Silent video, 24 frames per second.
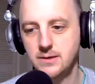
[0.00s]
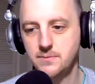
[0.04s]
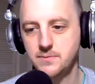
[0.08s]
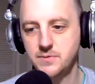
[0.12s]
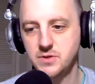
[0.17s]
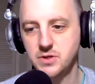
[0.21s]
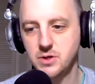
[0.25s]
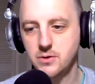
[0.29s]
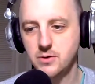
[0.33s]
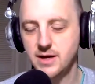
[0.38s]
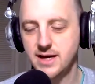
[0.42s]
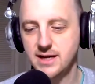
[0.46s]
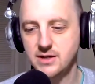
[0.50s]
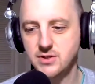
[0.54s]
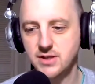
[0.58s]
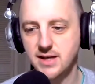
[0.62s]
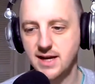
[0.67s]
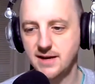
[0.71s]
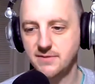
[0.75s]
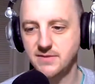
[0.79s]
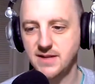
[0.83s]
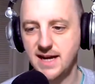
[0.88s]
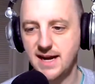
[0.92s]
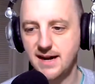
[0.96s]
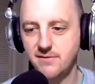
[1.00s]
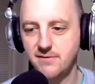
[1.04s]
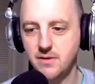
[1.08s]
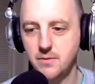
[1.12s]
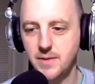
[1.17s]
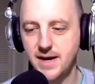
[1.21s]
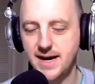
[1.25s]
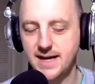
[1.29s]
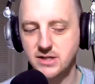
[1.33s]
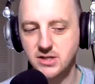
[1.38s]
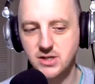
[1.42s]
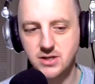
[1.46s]
So you don't actually have to have the
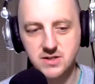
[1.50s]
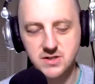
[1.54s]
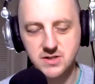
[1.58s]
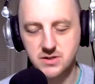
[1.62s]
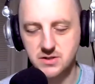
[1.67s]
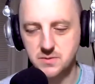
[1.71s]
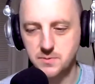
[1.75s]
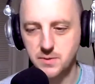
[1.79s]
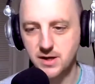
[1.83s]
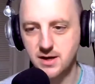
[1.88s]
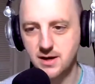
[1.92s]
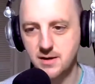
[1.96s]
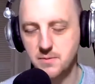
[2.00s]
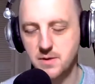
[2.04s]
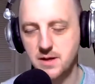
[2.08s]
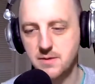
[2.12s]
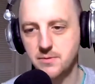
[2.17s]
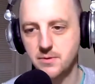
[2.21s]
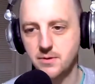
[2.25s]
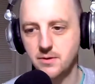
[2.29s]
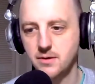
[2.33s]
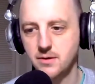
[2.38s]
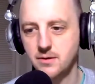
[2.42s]
badge, because there's plenty of people.